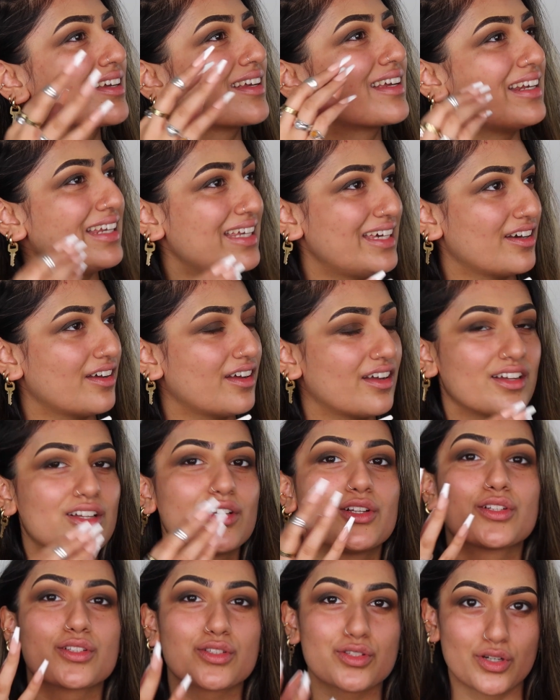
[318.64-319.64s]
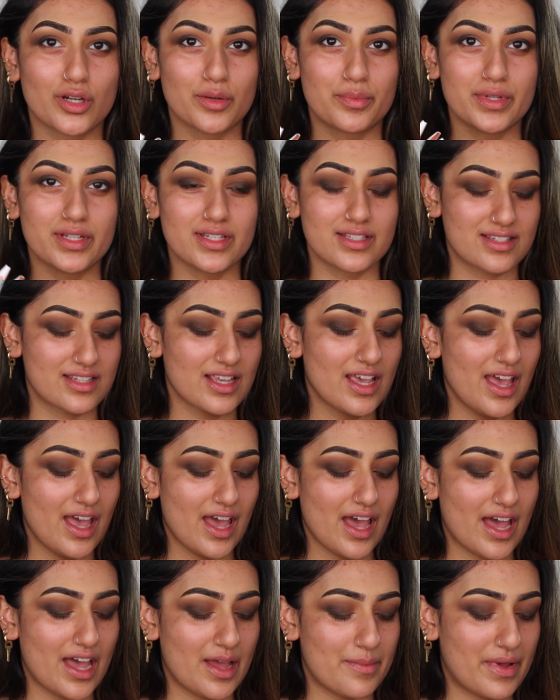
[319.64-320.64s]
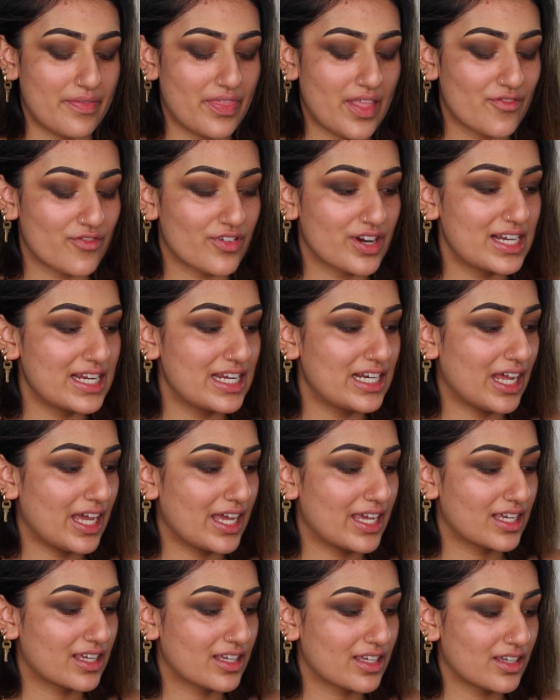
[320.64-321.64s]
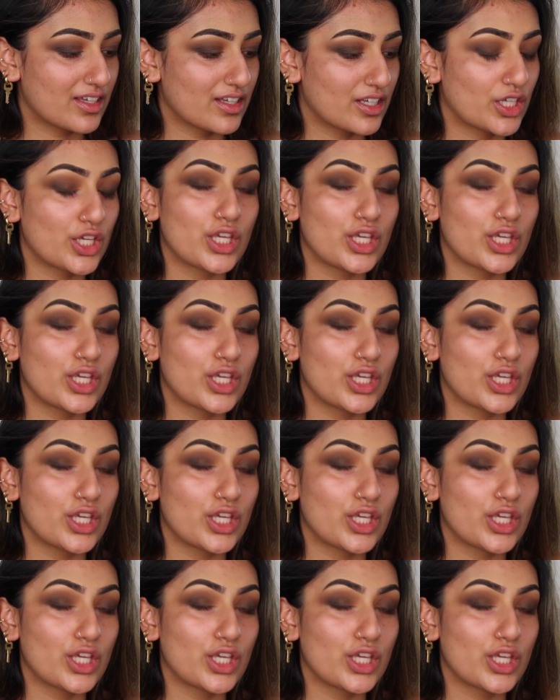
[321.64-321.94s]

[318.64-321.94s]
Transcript: glitter toppers. And they're really like